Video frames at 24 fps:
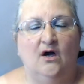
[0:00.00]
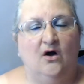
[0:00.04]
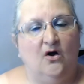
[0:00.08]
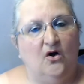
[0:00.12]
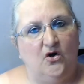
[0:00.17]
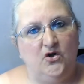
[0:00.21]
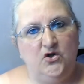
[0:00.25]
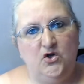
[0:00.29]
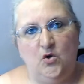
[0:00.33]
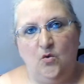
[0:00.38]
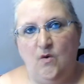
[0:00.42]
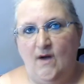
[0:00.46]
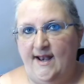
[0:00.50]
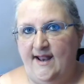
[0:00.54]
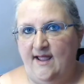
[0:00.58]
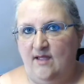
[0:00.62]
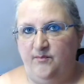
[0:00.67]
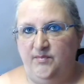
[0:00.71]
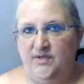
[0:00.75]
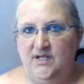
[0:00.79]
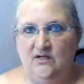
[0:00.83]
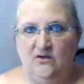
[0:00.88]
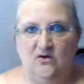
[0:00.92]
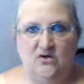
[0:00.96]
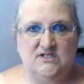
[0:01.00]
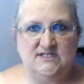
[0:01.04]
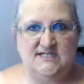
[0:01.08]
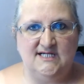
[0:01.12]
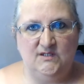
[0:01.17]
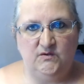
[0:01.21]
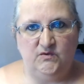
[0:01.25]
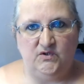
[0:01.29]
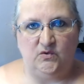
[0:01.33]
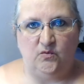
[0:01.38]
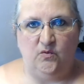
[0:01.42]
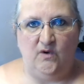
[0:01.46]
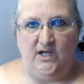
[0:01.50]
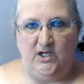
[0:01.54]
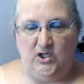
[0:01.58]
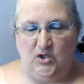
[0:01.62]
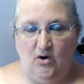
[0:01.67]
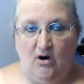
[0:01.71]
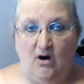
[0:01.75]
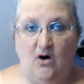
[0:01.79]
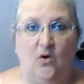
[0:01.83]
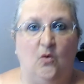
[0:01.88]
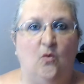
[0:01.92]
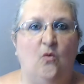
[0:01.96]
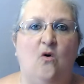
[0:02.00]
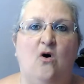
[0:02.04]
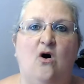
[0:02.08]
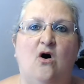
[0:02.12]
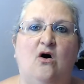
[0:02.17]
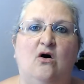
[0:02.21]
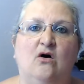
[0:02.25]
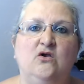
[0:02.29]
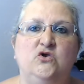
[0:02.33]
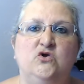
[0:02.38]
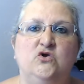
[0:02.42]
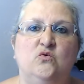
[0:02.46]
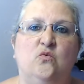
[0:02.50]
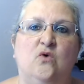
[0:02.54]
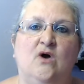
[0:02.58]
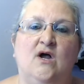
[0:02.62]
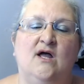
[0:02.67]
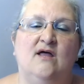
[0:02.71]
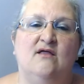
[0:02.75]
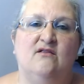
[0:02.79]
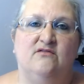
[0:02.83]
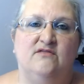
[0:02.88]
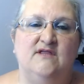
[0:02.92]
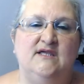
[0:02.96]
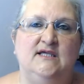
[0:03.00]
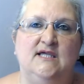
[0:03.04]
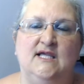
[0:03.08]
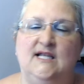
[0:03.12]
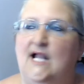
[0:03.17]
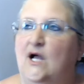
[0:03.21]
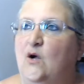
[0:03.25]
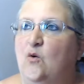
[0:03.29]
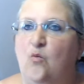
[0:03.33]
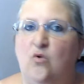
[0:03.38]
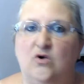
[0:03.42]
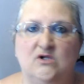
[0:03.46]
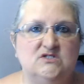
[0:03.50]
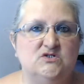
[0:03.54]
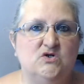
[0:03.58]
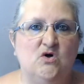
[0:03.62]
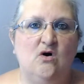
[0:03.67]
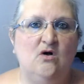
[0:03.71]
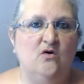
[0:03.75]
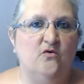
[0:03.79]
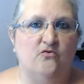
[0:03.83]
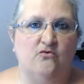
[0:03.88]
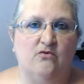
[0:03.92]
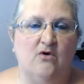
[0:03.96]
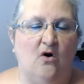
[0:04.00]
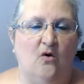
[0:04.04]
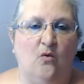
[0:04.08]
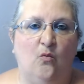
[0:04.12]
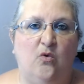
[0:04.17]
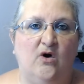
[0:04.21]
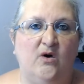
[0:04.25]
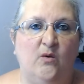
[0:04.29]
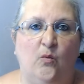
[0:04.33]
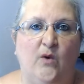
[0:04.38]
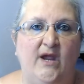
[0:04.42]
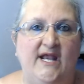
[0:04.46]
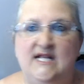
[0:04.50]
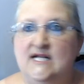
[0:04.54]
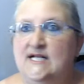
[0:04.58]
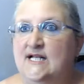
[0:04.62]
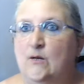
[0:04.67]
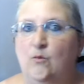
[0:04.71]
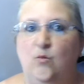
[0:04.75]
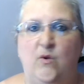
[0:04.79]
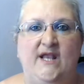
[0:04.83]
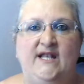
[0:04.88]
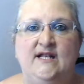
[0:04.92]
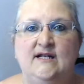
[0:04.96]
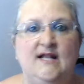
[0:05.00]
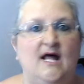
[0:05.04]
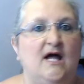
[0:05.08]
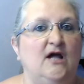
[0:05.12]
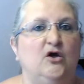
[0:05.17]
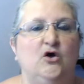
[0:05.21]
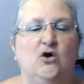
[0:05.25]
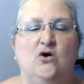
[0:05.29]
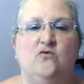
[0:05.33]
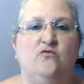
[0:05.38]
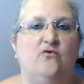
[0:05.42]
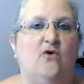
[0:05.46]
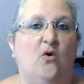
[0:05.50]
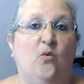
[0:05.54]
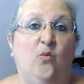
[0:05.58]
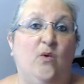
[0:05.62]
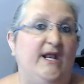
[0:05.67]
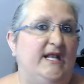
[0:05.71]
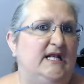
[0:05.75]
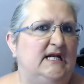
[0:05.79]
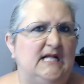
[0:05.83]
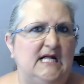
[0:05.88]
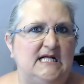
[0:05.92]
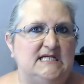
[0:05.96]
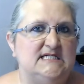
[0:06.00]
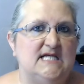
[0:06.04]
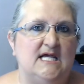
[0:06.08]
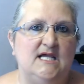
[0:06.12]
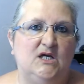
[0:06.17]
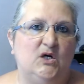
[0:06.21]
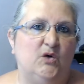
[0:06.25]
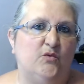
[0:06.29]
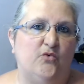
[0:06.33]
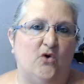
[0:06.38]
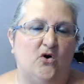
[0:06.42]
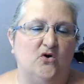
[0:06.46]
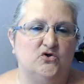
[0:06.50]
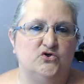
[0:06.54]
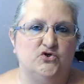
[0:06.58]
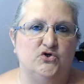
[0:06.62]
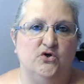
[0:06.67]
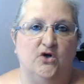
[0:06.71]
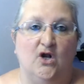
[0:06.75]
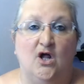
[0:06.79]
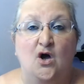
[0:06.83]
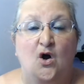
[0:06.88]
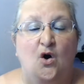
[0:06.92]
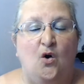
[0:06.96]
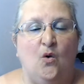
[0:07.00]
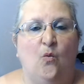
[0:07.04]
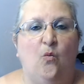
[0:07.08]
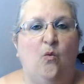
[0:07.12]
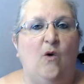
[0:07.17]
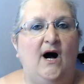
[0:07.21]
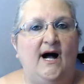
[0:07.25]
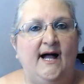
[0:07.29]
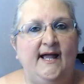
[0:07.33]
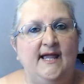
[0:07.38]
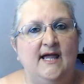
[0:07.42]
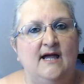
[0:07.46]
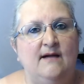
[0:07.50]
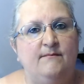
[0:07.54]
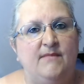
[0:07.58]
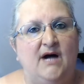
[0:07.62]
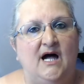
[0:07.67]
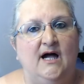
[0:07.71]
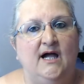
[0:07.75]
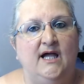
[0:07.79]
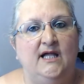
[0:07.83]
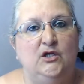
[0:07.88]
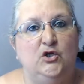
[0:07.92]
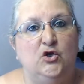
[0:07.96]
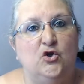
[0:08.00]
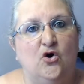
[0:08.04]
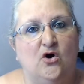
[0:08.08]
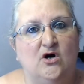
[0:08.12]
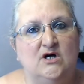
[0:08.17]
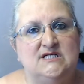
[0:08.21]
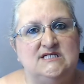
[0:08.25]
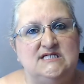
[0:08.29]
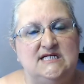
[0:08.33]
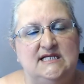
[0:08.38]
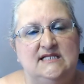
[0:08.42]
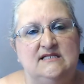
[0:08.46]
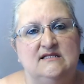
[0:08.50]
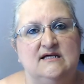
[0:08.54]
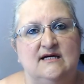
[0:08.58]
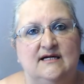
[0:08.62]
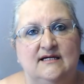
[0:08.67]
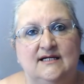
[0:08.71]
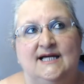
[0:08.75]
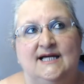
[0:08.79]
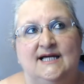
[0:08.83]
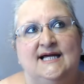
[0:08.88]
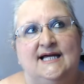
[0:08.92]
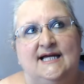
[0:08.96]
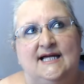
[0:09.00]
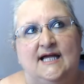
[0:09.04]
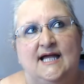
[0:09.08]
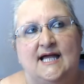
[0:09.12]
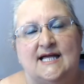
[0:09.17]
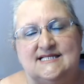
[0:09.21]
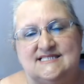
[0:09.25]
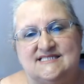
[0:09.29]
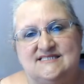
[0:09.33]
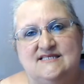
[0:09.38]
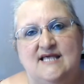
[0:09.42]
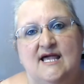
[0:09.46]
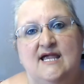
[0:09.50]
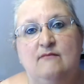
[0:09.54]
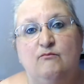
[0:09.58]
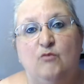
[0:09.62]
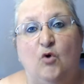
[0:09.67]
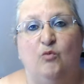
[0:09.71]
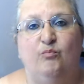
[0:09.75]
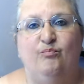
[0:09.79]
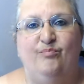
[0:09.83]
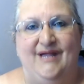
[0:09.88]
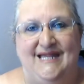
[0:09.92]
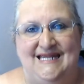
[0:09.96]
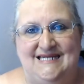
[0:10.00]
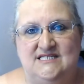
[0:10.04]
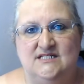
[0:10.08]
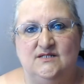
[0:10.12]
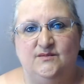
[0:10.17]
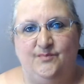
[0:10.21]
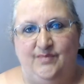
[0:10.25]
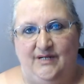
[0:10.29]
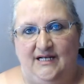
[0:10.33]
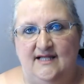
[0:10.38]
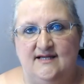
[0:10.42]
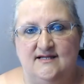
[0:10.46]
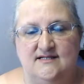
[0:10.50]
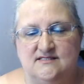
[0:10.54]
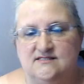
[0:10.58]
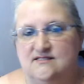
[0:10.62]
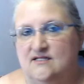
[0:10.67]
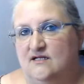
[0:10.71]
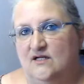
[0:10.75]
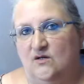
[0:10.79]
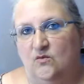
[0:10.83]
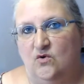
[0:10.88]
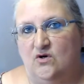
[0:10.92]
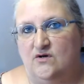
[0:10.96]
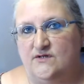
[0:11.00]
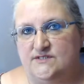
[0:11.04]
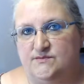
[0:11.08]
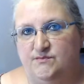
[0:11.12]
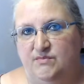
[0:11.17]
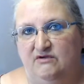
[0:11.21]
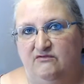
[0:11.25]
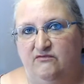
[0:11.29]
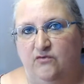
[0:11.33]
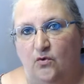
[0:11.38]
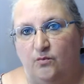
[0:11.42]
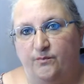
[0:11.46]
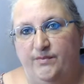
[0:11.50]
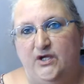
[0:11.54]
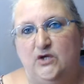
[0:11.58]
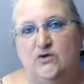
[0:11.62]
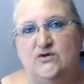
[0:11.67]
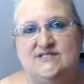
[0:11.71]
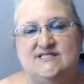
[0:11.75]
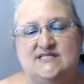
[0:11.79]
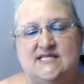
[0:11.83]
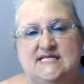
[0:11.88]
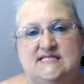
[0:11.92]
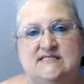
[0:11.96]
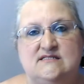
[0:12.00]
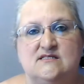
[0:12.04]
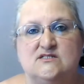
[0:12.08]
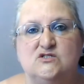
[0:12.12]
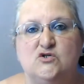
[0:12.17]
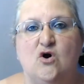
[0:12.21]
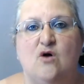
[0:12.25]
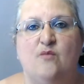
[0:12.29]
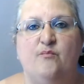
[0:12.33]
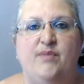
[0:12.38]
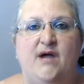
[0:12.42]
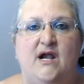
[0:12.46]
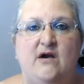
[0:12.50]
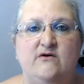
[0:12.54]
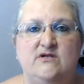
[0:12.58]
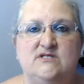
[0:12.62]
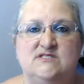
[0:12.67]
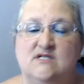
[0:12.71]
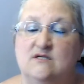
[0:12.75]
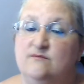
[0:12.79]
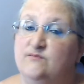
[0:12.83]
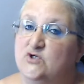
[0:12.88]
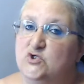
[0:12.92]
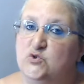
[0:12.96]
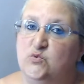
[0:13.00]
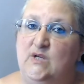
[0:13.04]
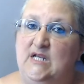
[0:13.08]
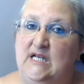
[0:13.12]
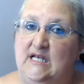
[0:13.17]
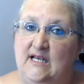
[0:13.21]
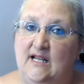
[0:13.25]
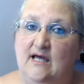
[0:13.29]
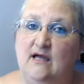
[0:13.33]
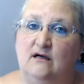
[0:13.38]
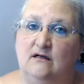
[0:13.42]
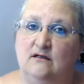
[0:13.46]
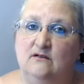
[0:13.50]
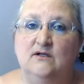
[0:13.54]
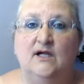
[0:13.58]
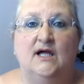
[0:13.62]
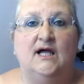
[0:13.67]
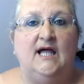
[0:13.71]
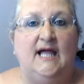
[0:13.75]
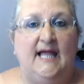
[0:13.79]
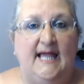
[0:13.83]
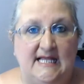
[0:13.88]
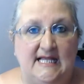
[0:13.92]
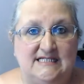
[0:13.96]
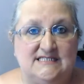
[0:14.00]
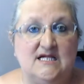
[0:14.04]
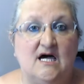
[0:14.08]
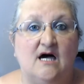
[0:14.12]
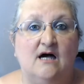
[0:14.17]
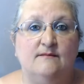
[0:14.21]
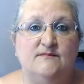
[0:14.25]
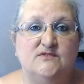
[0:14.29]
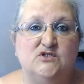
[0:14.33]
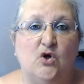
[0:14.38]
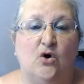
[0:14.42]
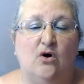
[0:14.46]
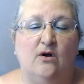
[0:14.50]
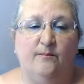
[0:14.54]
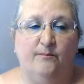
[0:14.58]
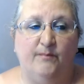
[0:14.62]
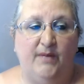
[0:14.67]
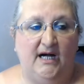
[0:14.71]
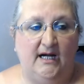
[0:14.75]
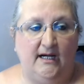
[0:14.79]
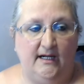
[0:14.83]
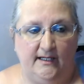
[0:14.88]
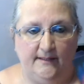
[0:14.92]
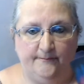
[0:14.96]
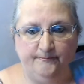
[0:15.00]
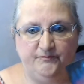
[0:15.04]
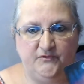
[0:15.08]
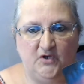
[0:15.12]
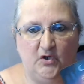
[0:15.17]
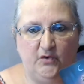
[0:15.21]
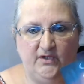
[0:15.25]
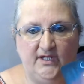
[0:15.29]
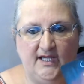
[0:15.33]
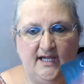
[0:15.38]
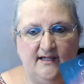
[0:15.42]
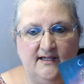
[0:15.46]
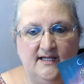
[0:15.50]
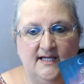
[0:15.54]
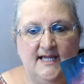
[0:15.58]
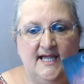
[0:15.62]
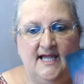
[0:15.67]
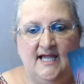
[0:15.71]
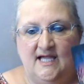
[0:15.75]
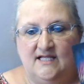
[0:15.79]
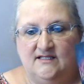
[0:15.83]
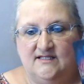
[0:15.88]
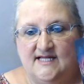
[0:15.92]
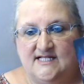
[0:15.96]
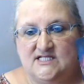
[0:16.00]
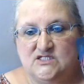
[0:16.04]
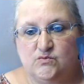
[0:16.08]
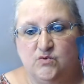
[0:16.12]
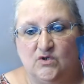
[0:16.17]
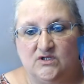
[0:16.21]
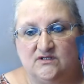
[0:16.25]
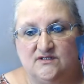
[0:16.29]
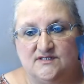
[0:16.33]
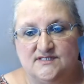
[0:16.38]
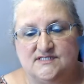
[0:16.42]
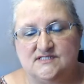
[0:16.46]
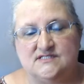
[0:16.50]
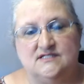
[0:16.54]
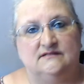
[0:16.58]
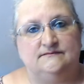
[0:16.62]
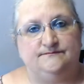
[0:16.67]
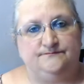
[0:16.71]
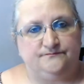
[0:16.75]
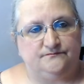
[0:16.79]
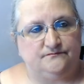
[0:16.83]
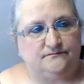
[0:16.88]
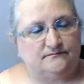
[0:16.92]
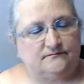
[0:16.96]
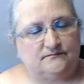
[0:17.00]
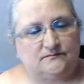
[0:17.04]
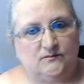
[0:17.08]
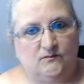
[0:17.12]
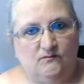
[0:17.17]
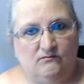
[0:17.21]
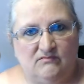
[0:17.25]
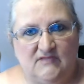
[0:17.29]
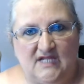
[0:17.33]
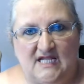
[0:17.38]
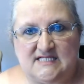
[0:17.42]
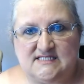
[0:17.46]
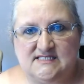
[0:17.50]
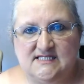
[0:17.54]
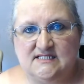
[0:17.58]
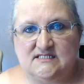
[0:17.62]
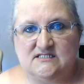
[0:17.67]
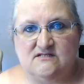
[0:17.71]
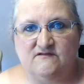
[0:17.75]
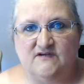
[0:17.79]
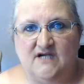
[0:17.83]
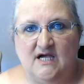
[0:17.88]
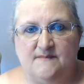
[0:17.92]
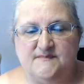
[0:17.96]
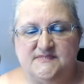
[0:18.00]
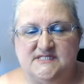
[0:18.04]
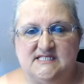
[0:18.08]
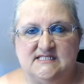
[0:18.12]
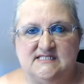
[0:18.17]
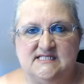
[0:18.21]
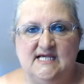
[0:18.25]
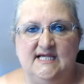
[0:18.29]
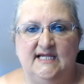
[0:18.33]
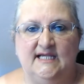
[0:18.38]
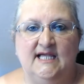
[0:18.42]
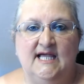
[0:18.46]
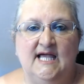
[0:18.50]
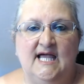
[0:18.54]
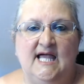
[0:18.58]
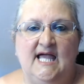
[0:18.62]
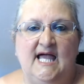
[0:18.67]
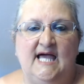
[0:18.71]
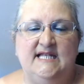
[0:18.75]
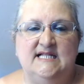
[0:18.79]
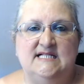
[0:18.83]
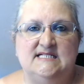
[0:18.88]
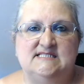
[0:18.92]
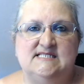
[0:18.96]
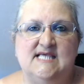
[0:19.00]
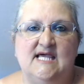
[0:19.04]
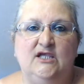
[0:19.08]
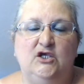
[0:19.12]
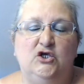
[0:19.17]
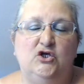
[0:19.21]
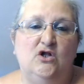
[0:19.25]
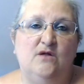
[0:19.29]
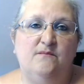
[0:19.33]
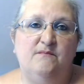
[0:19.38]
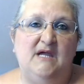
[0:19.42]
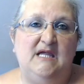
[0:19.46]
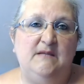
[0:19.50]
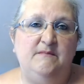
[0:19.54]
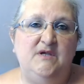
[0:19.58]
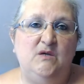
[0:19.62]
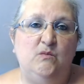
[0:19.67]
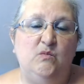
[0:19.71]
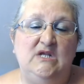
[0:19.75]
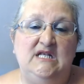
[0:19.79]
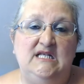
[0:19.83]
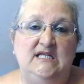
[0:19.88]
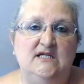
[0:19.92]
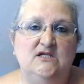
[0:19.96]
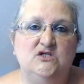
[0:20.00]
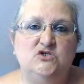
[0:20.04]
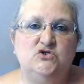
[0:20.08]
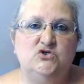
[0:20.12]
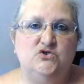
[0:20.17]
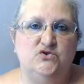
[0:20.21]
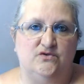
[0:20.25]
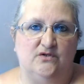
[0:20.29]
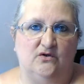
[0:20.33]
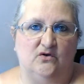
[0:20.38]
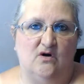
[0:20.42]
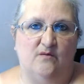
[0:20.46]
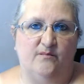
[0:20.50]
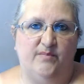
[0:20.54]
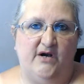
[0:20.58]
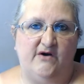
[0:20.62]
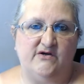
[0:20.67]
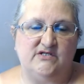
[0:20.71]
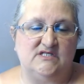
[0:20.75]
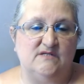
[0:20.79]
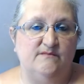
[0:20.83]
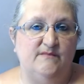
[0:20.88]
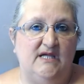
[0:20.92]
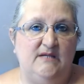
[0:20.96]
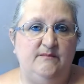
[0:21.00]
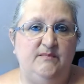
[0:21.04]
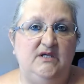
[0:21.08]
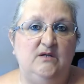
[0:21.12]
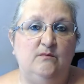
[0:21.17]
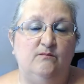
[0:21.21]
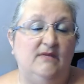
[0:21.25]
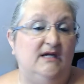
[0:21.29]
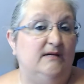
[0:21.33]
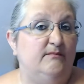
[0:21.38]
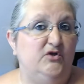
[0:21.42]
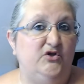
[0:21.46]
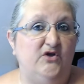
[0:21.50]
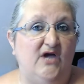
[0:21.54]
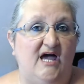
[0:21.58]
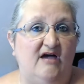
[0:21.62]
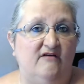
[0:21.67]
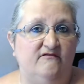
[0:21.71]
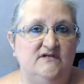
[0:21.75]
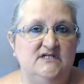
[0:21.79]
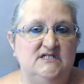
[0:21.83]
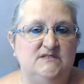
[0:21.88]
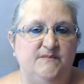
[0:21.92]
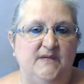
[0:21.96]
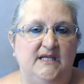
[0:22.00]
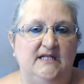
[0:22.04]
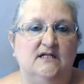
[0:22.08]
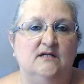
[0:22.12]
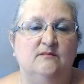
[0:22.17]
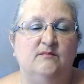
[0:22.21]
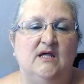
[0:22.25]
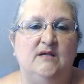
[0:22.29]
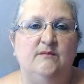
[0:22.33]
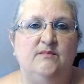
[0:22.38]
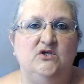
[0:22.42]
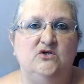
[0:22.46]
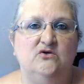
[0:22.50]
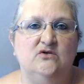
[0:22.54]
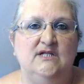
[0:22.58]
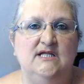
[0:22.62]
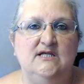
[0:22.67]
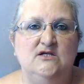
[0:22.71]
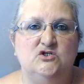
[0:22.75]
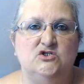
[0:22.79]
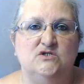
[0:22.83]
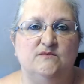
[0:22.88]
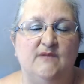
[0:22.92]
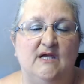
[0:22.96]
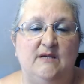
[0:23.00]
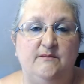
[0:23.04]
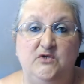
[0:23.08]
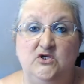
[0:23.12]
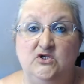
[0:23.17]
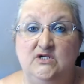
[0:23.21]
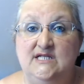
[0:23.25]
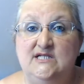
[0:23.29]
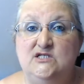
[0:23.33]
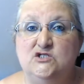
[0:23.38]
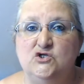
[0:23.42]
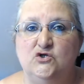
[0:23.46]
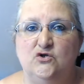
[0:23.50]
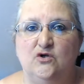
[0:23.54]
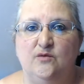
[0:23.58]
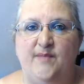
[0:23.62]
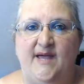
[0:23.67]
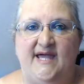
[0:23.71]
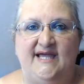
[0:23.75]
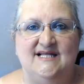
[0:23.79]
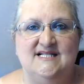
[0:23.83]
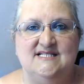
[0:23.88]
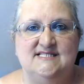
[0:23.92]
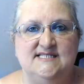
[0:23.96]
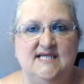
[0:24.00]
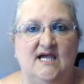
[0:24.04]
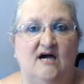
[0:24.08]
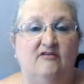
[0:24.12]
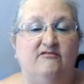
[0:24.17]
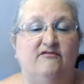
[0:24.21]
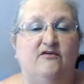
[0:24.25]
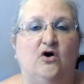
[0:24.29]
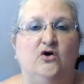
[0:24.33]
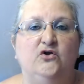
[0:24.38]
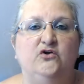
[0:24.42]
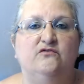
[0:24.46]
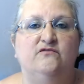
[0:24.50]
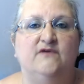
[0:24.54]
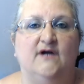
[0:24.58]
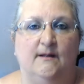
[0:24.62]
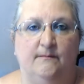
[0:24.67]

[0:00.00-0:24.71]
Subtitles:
quite happy and content with where you are, or are you thinking like, what's gone wrong? Where did I go wrong? Where did I take a wrong turn? Why am I not in a same or better place than I was before? Because there's this comparison between now and times gone by. Okay, and that's what this 6 of Cups is saying. And it's saying, you know, maybe we need to do the comparison. Maybe you haven't been, and maybe you need to. Maybe you need to look back and see how far you've come.